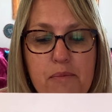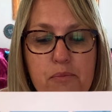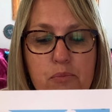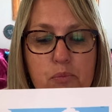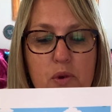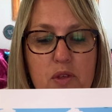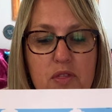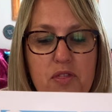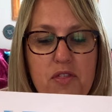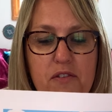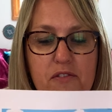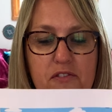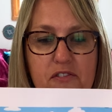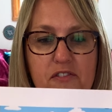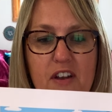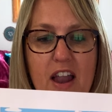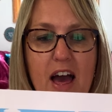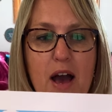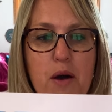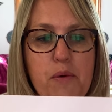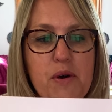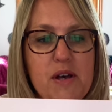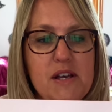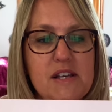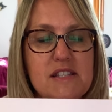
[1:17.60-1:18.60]
with the
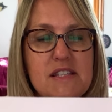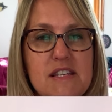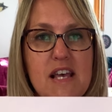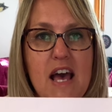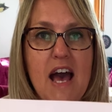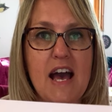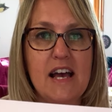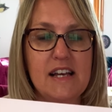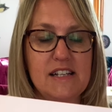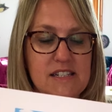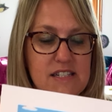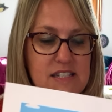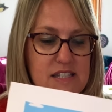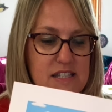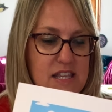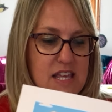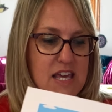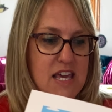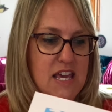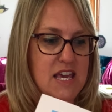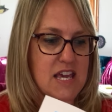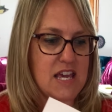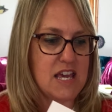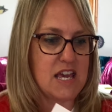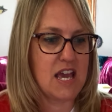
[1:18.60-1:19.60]
flowers and
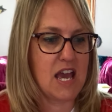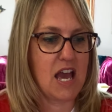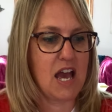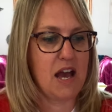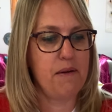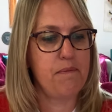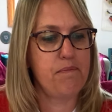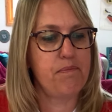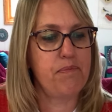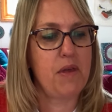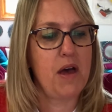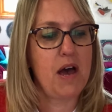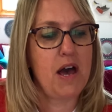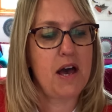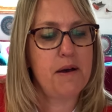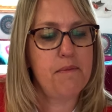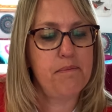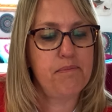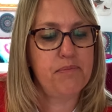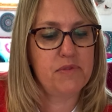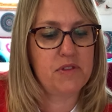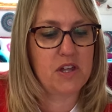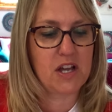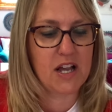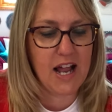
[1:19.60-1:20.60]
the
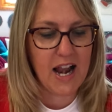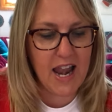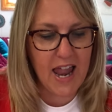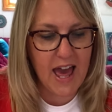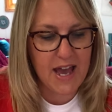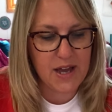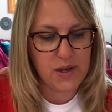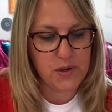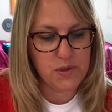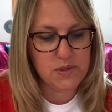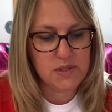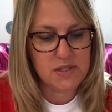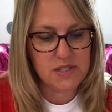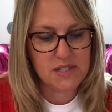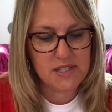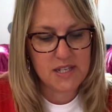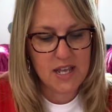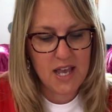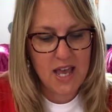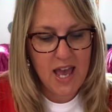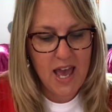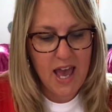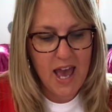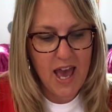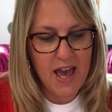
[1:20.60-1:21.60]
clouds.
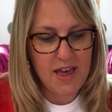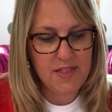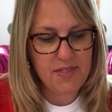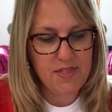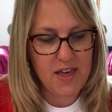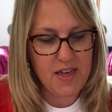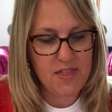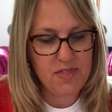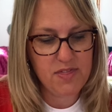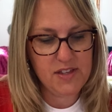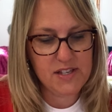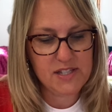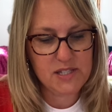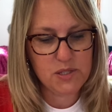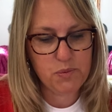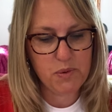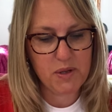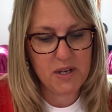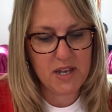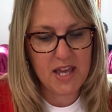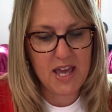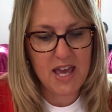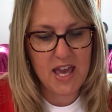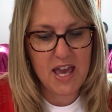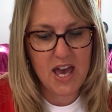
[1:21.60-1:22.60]
And then this one
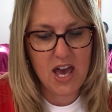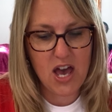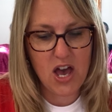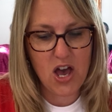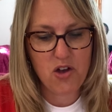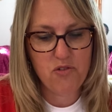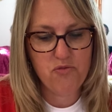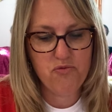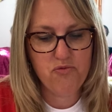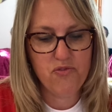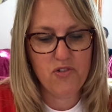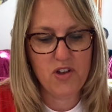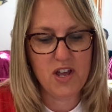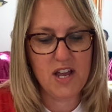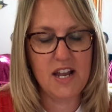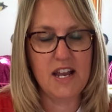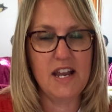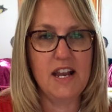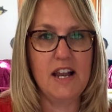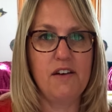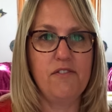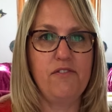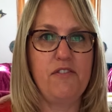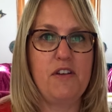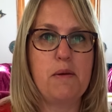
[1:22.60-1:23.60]
here, a really
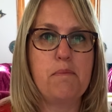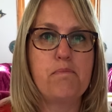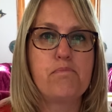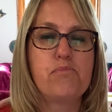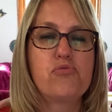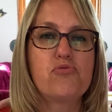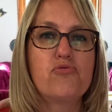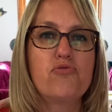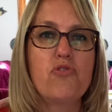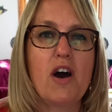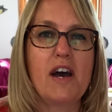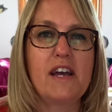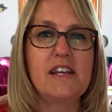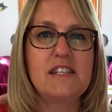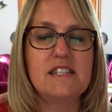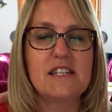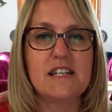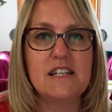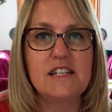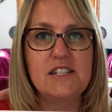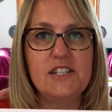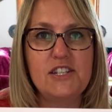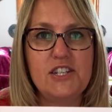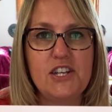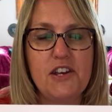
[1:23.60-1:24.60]
lovely bright
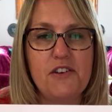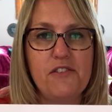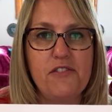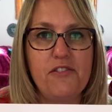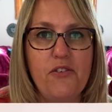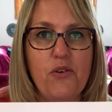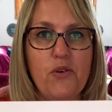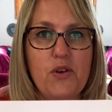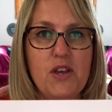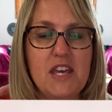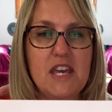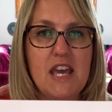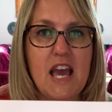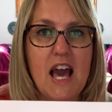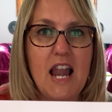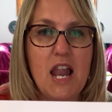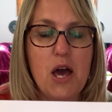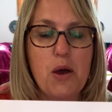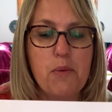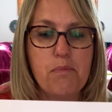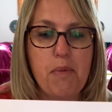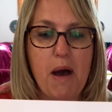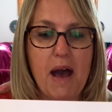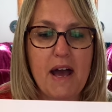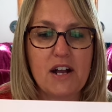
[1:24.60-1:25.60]
and cheerful
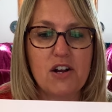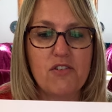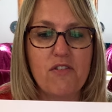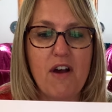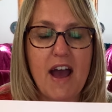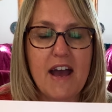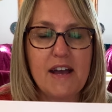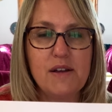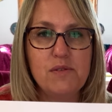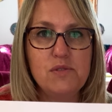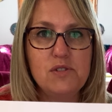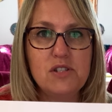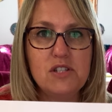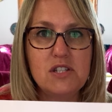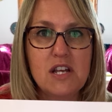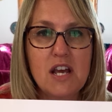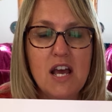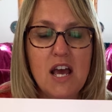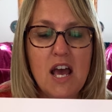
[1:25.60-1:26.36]
yellow background.